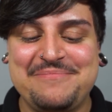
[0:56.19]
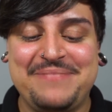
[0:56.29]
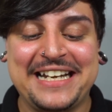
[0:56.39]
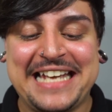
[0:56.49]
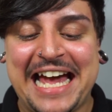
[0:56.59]

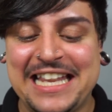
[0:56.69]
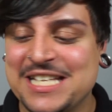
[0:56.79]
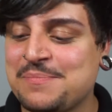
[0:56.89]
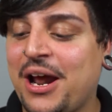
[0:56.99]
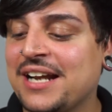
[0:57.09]
But again,
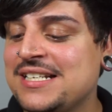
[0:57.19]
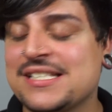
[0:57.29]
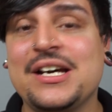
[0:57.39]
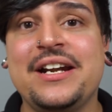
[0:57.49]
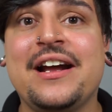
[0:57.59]
this product is
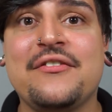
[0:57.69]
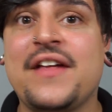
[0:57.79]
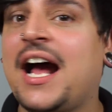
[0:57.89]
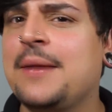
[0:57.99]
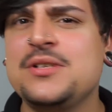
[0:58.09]
good enough
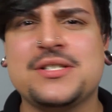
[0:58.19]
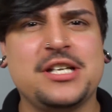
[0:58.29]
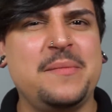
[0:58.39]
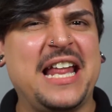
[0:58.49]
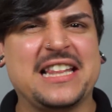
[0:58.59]
that I'm just
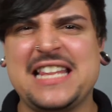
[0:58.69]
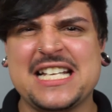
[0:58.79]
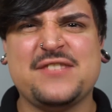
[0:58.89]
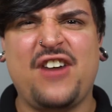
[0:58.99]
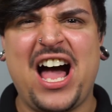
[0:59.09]
going to be like,
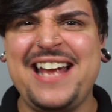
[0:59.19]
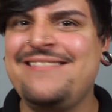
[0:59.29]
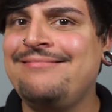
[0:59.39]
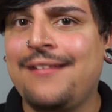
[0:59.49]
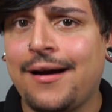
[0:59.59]
that's
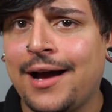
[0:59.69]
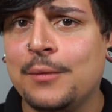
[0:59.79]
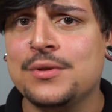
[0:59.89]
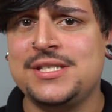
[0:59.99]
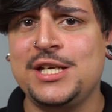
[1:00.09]
fine. I
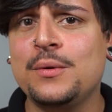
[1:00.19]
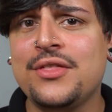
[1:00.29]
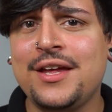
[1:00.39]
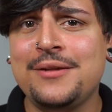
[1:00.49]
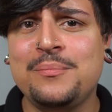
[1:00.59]
will deal
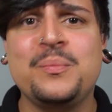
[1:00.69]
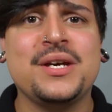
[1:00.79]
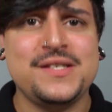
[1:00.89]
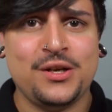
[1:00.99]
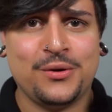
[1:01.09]
with it
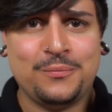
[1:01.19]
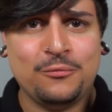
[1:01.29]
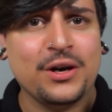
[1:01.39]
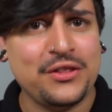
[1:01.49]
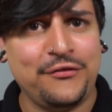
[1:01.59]
because you're
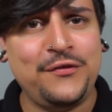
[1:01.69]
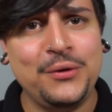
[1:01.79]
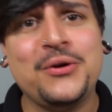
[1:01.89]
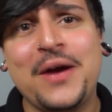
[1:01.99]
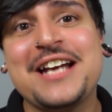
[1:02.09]
one of the
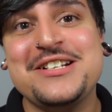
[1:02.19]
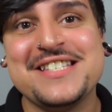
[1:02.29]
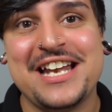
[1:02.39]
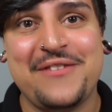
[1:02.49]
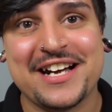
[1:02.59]
few
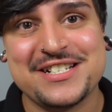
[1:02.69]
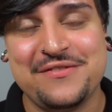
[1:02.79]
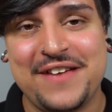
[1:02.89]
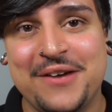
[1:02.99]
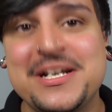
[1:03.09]
correctors that I've actually
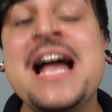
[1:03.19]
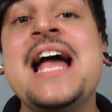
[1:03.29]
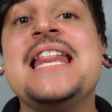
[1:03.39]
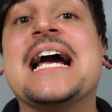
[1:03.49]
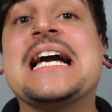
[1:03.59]
found
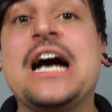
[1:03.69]
that